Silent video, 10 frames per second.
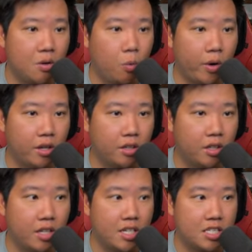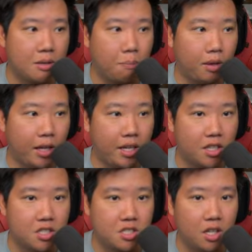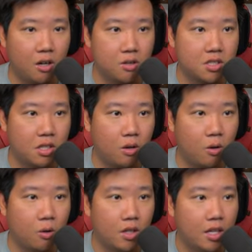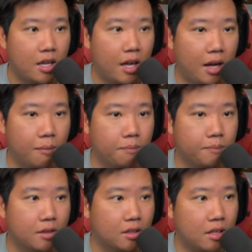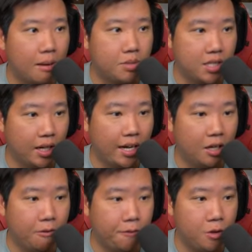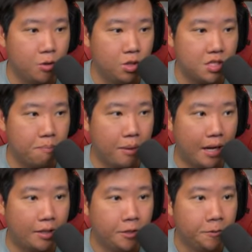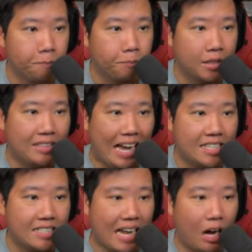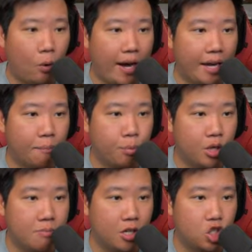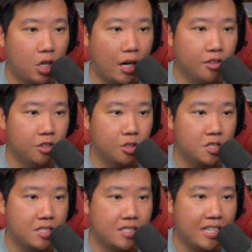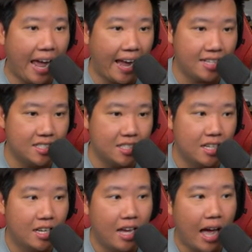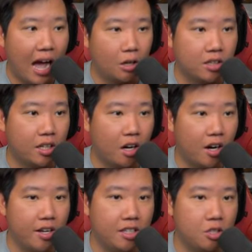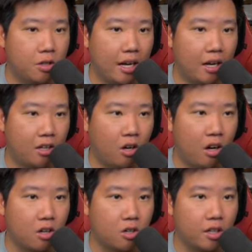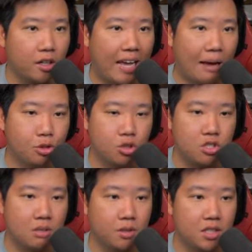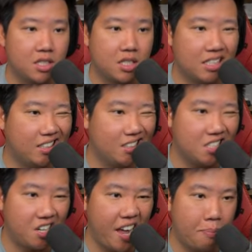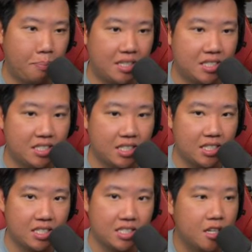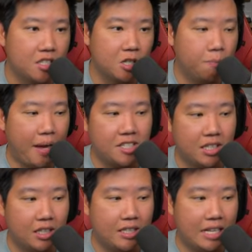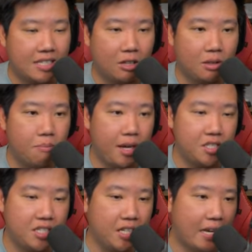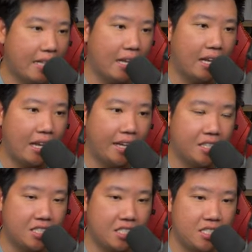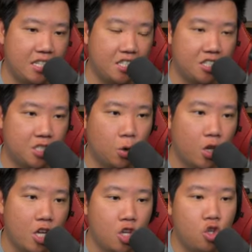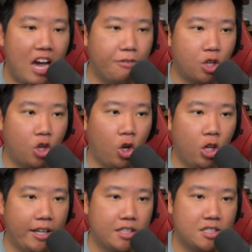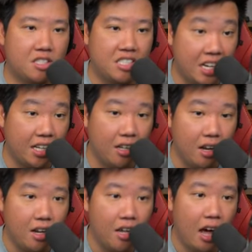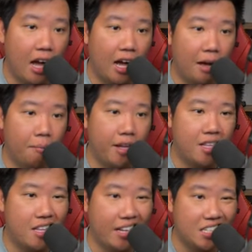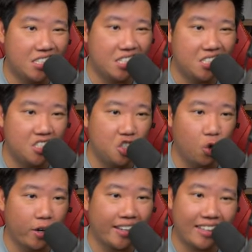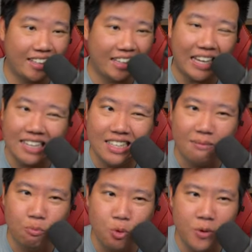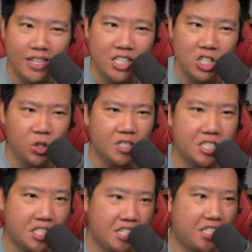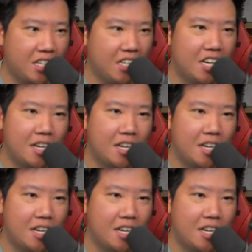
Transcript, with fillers: where there is players, though. So I'm still kind of confused, but that's how I pretty much understand how they are. And then you gotta conquer and capture some of these things. I think these are NPCs. So basically, that's how the main city and alliances in here. So you have to call it city. And then I guess this is your kingdom within your city.